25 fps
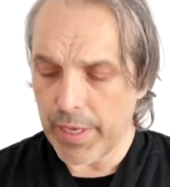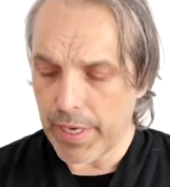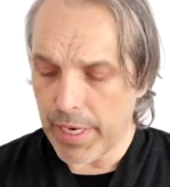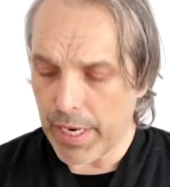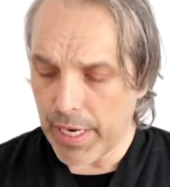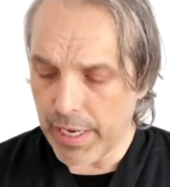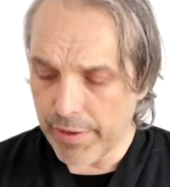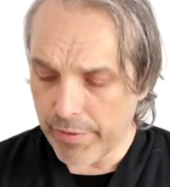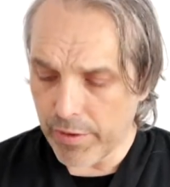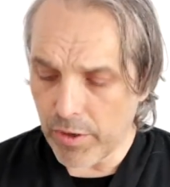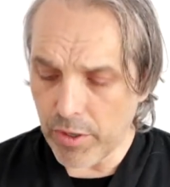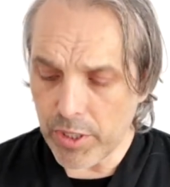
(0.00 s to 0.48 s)

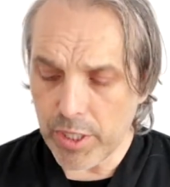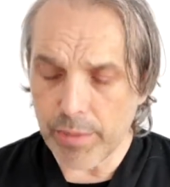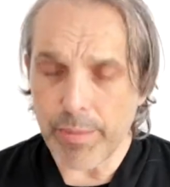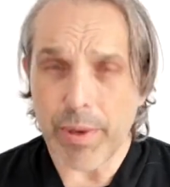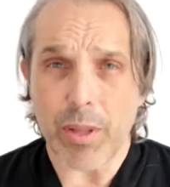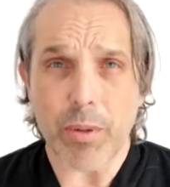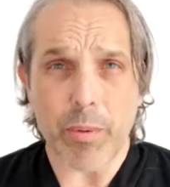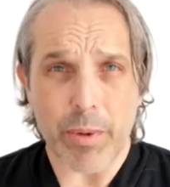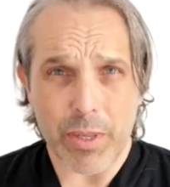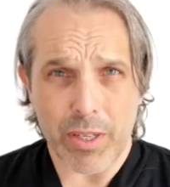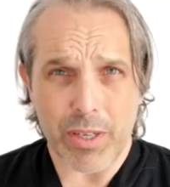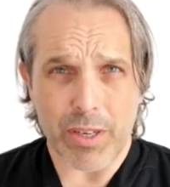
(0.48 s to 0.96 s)
And I've got some
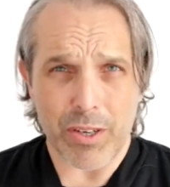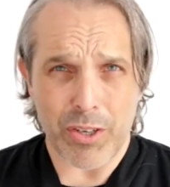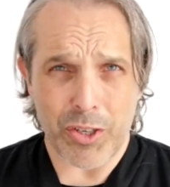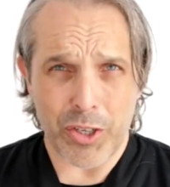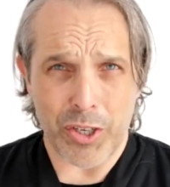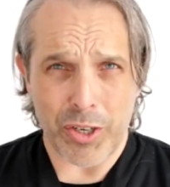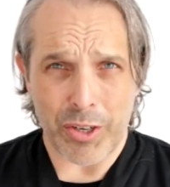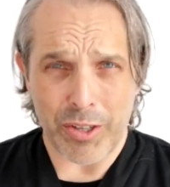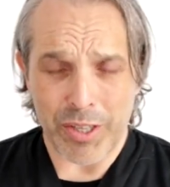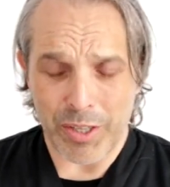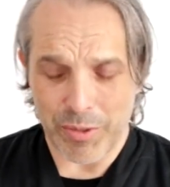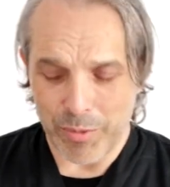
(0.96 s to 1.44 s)
other ones. I'll
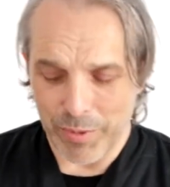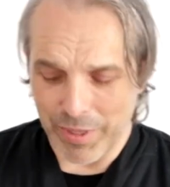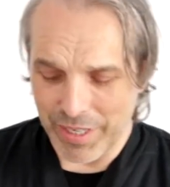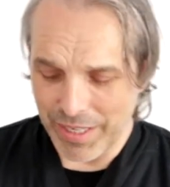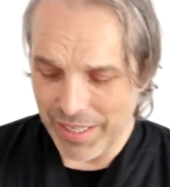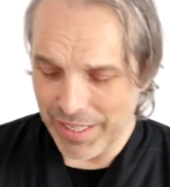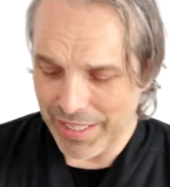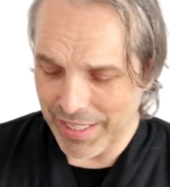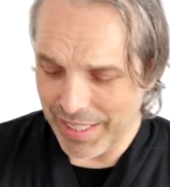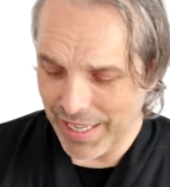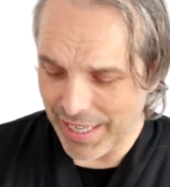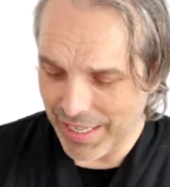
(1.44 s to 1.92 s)
show you this one
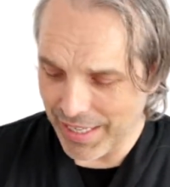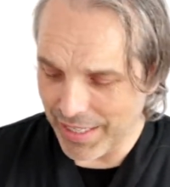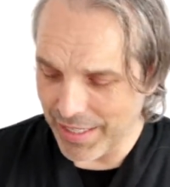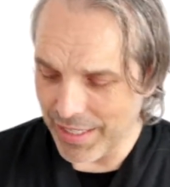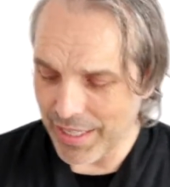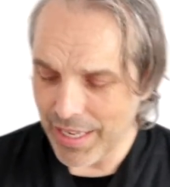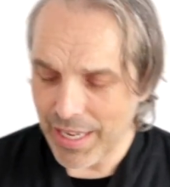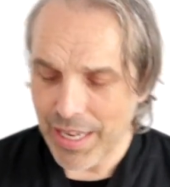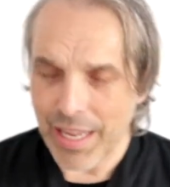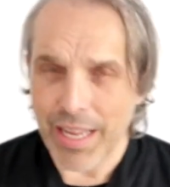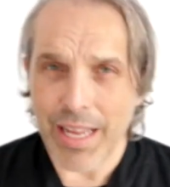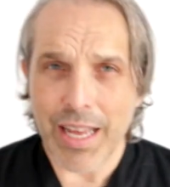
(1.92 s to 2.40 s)
in a
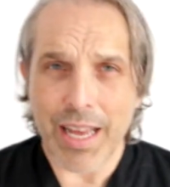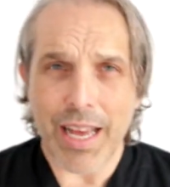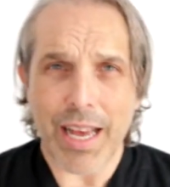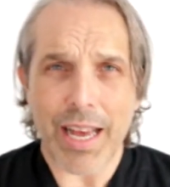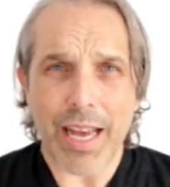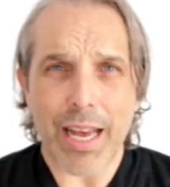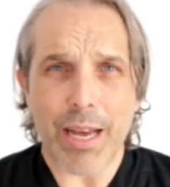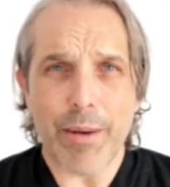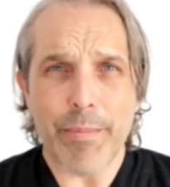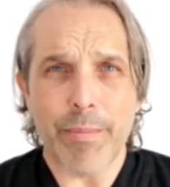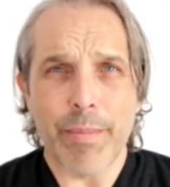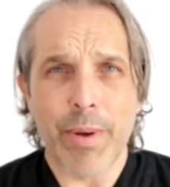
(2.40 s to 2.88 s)
second.
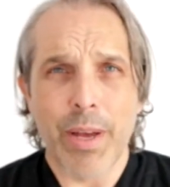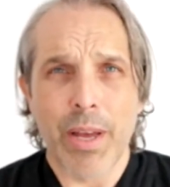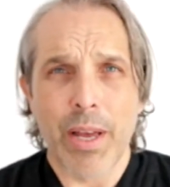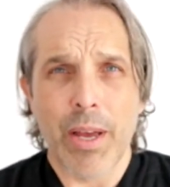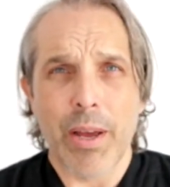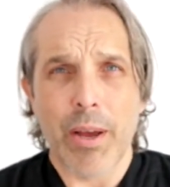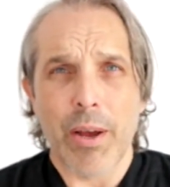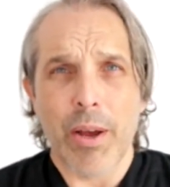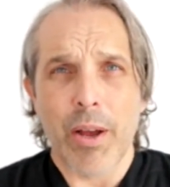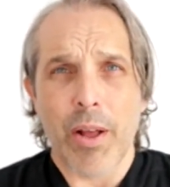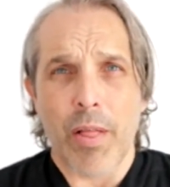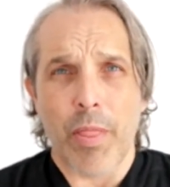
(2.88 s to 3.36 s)

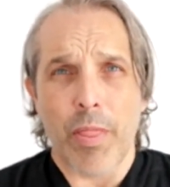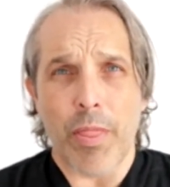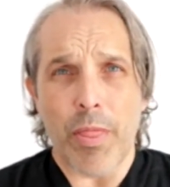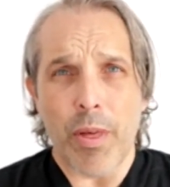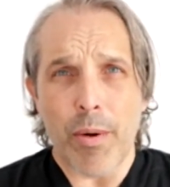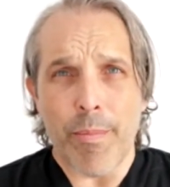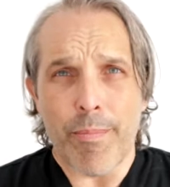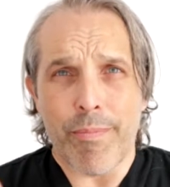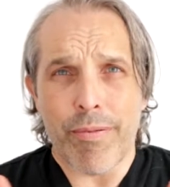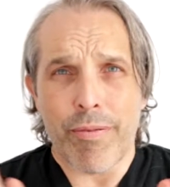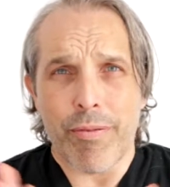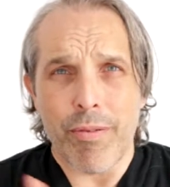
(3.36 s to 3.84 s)

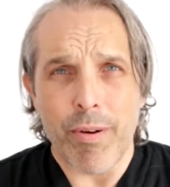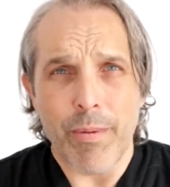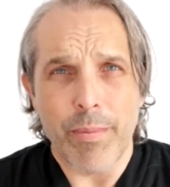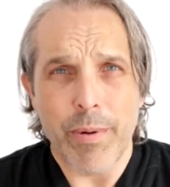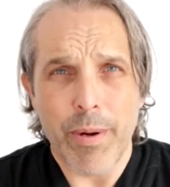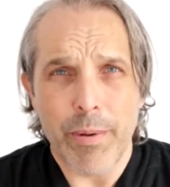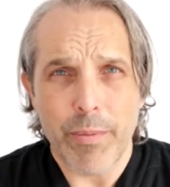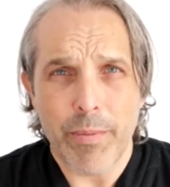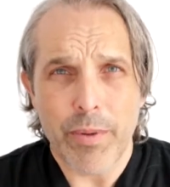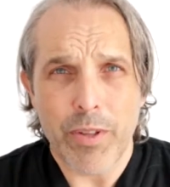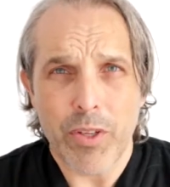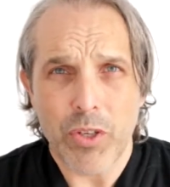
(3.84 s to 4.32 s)
The
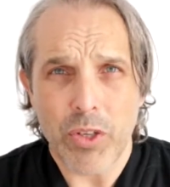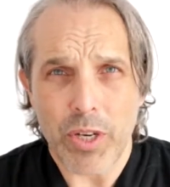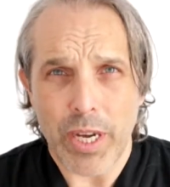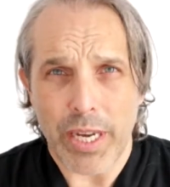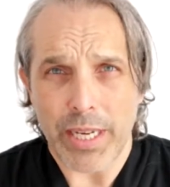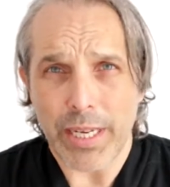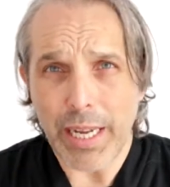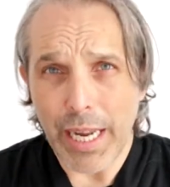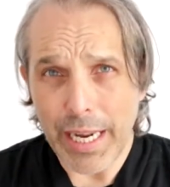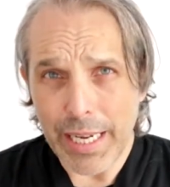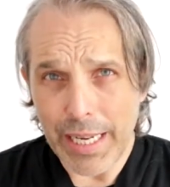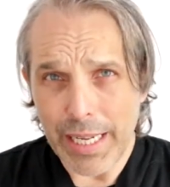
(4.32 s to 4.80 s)
problem with
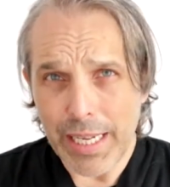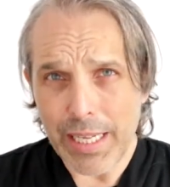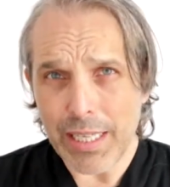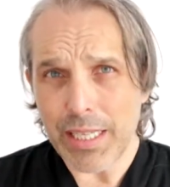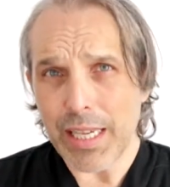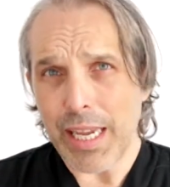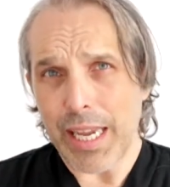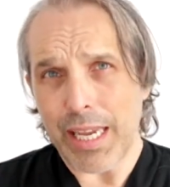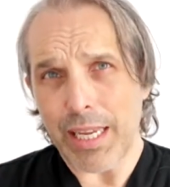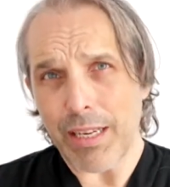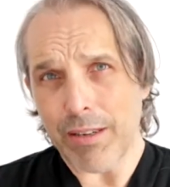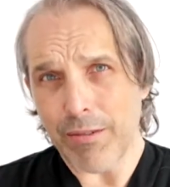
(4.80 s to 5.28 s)
jade, it is
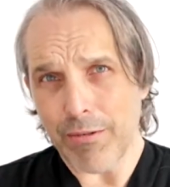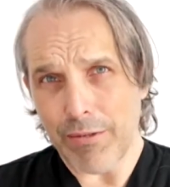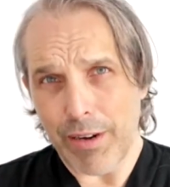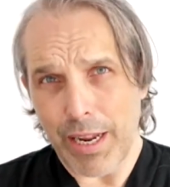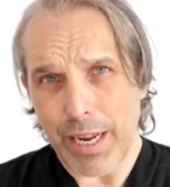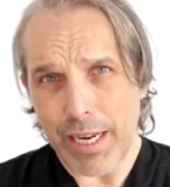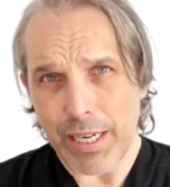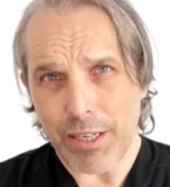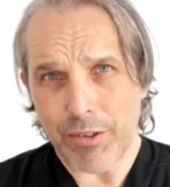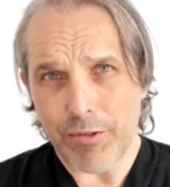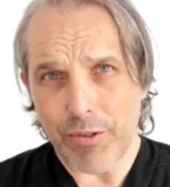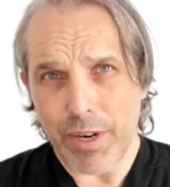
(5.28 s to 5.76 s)
a
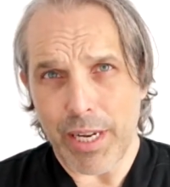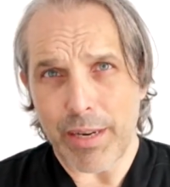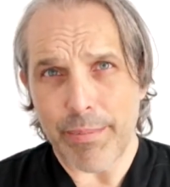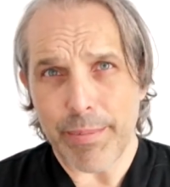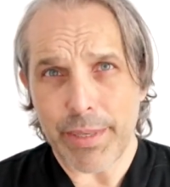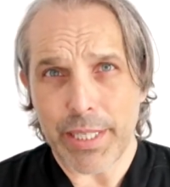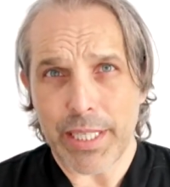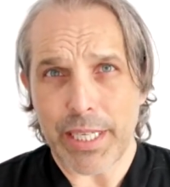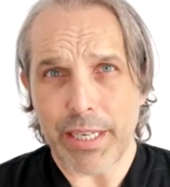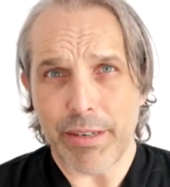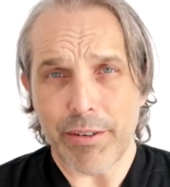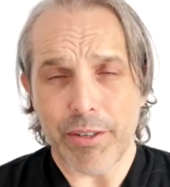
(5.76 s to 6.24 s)
great
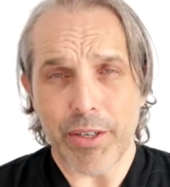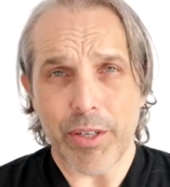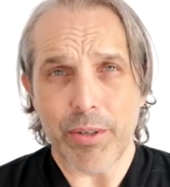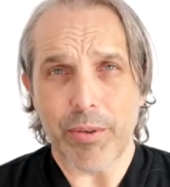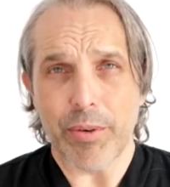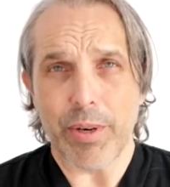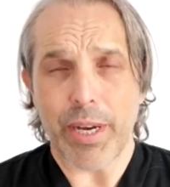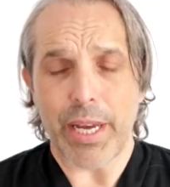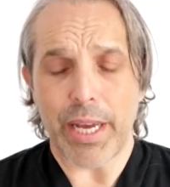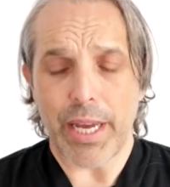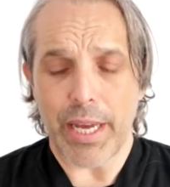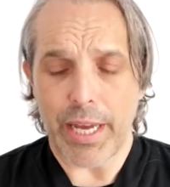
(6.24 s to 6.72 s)

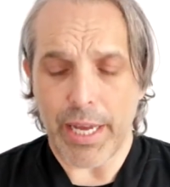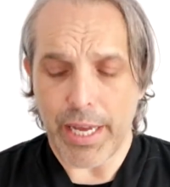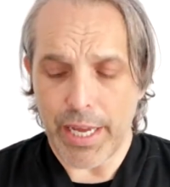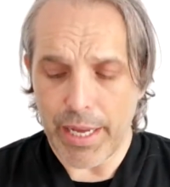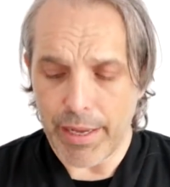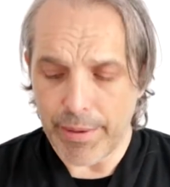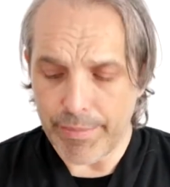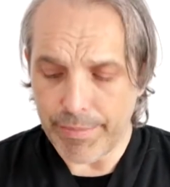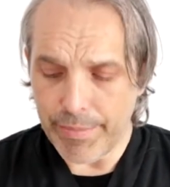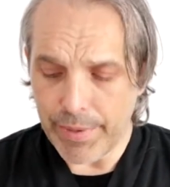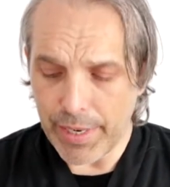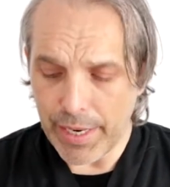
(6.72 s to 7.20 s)
material.
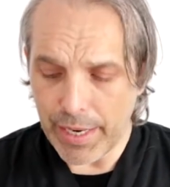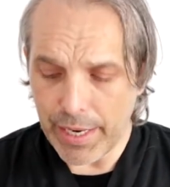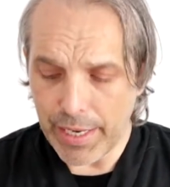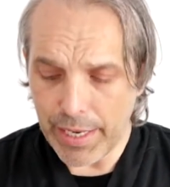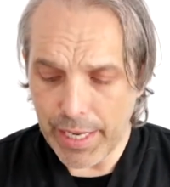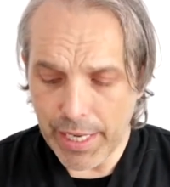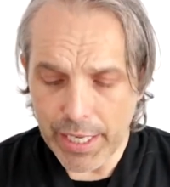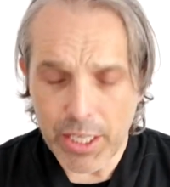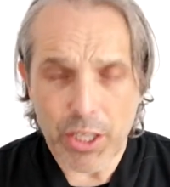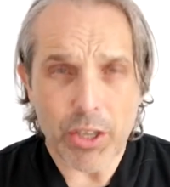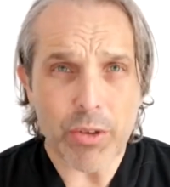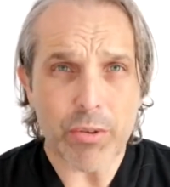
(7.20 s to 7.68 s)
I
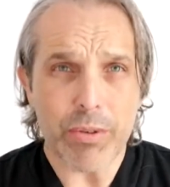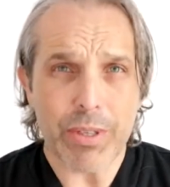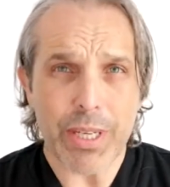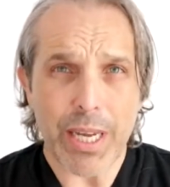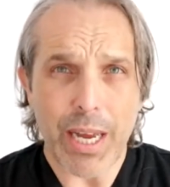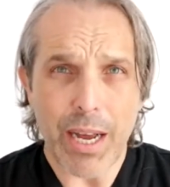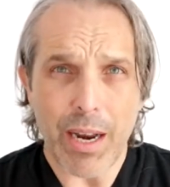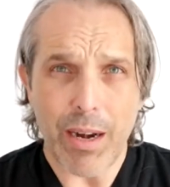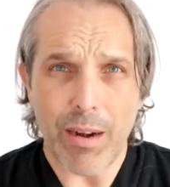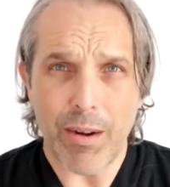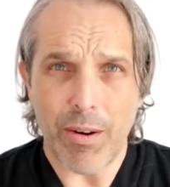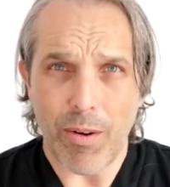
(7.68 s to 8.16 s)
like using
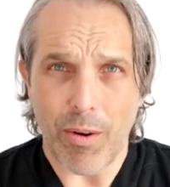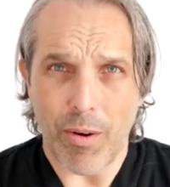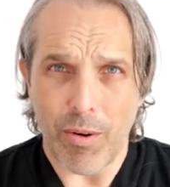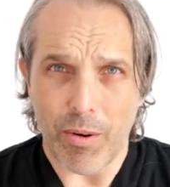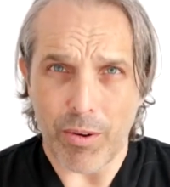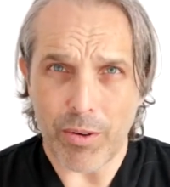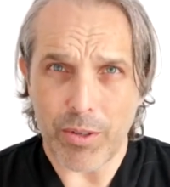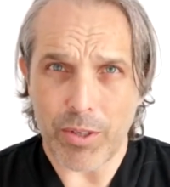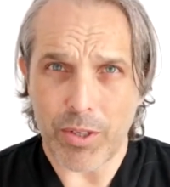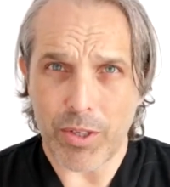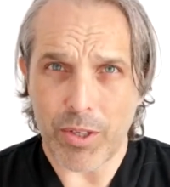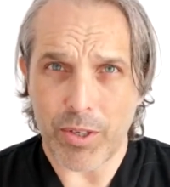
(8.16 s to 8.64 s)
it a
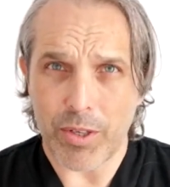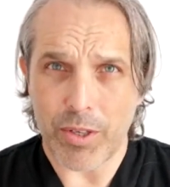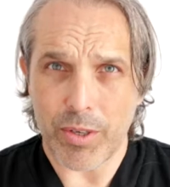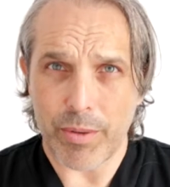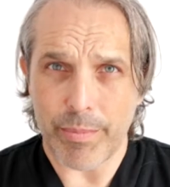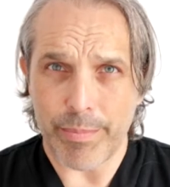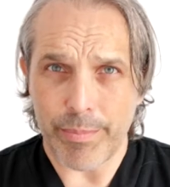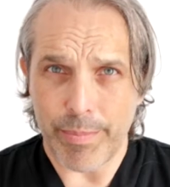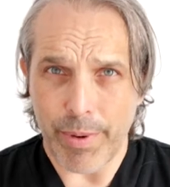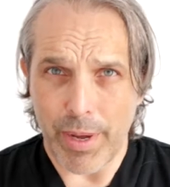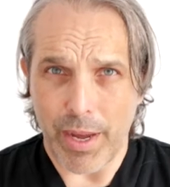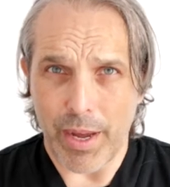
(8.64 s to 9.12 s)
lot,
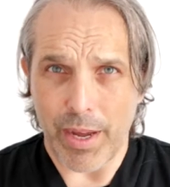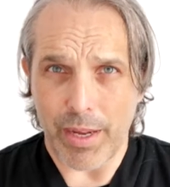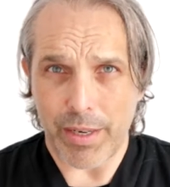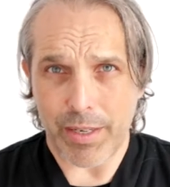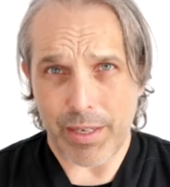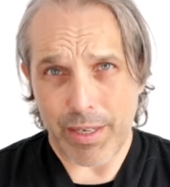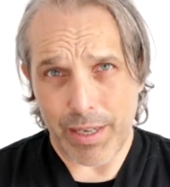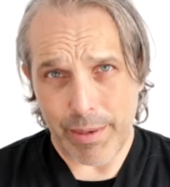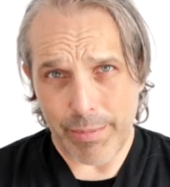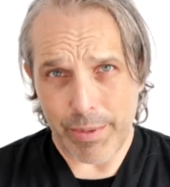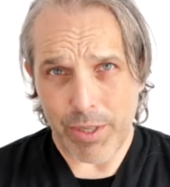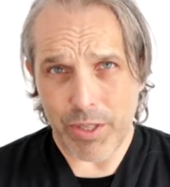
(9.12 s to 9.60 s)

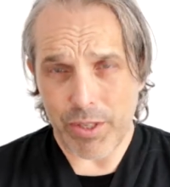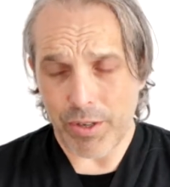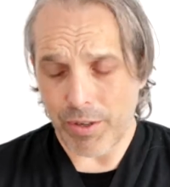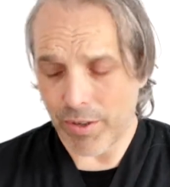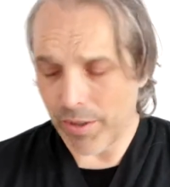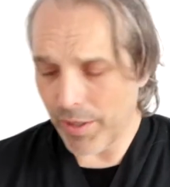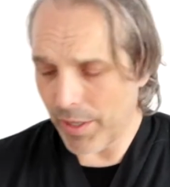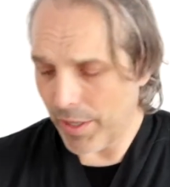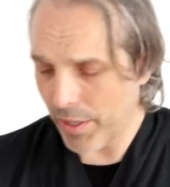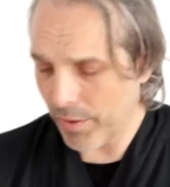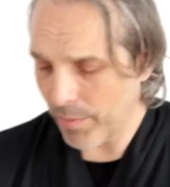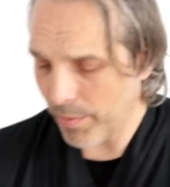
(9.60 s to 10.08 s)
but let me show
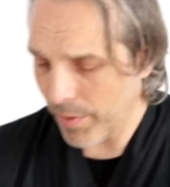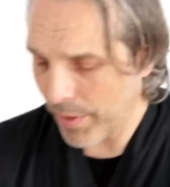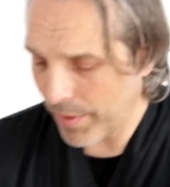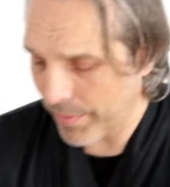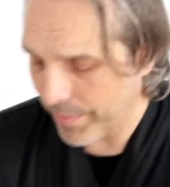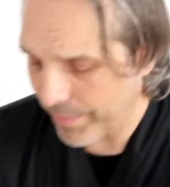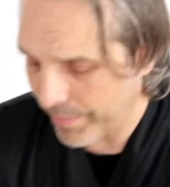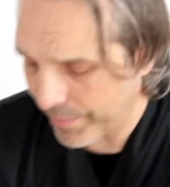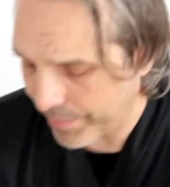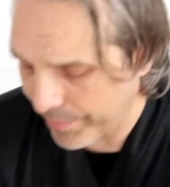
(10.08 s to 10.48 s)
you this one.